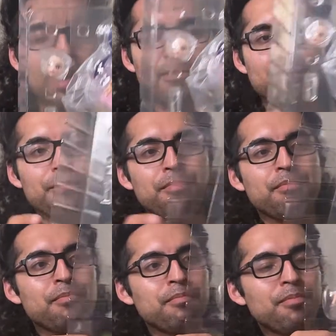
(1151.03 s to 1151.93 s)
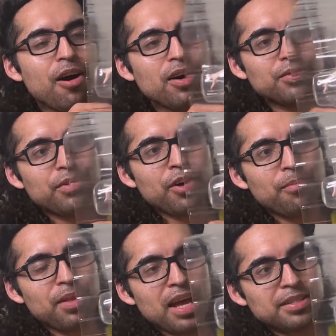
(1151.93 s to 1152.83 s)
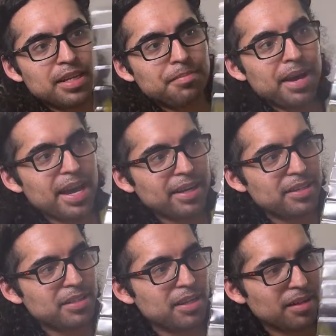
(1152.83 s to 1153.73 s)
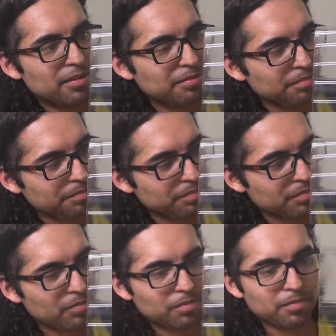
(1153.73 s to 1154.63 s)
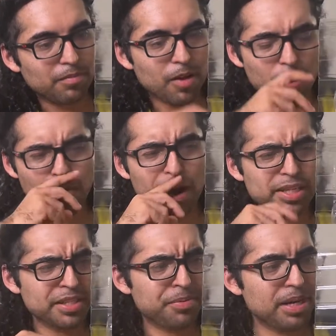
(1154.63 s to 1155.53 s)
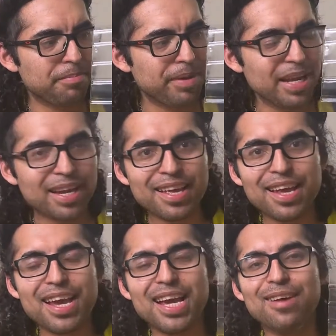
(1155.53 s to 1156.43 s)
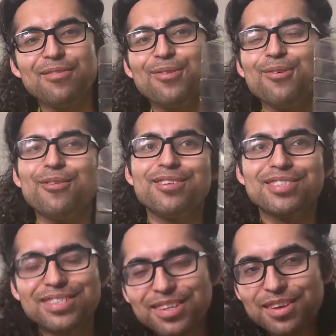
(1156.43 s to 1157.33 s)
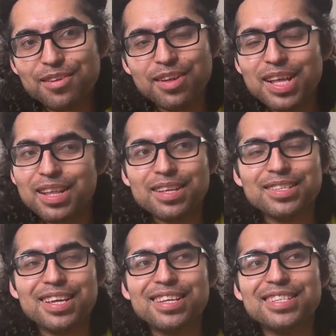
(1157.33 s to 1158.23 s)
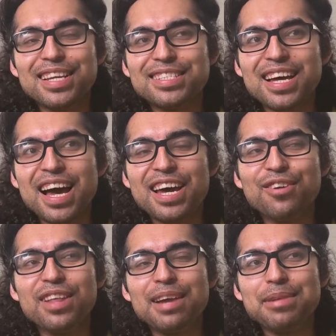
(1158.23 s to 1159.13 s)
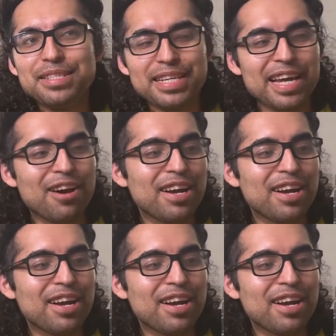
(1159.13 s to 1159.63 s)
of her box with her plastic packaging. Oh wow, she's pretty big. And of course, since I don't like missing out,